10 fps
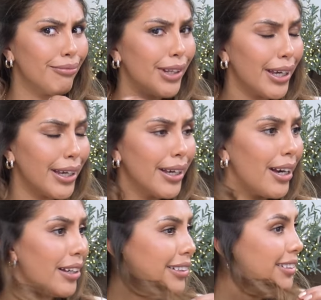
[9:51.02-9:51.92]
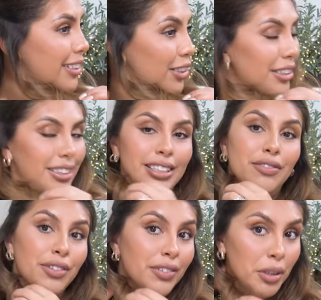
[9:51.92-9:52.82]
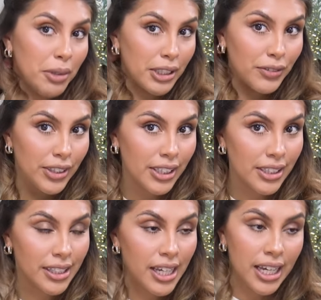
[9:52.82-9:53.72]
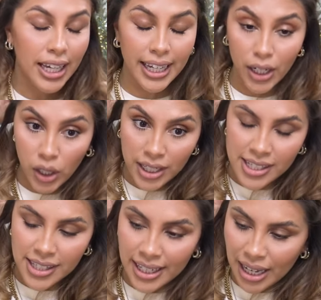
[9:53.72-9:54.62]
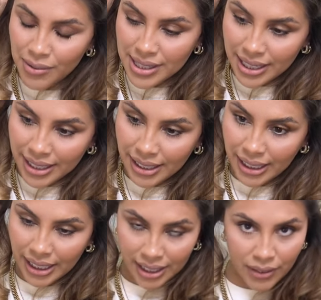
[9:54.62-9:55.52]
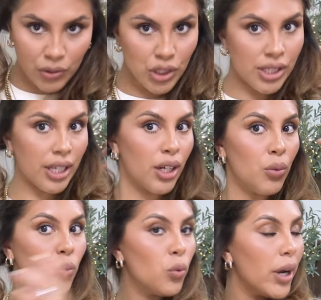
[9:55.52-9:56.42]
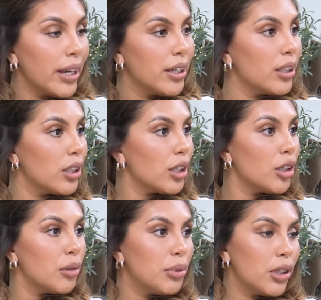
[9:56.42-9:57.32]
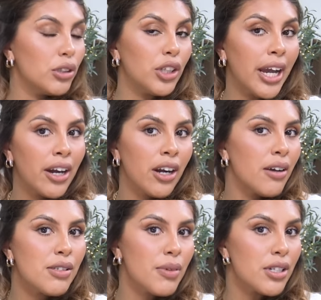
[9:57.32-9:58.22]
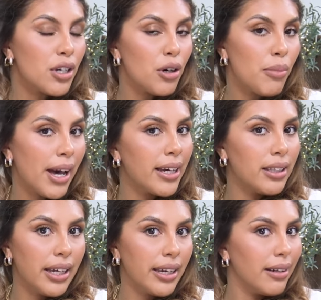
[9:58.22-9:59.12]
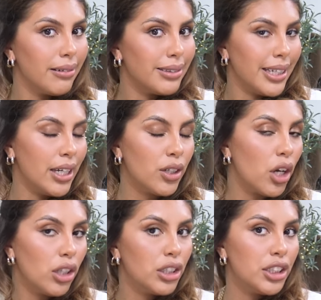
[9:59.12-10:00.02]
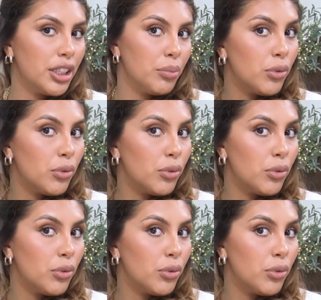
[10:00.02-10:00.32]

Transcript: like seriously, fifty bucks for this. And honestly, I was in need of just like a regular blow dryer. I was about to go buy like a ten dollar cheap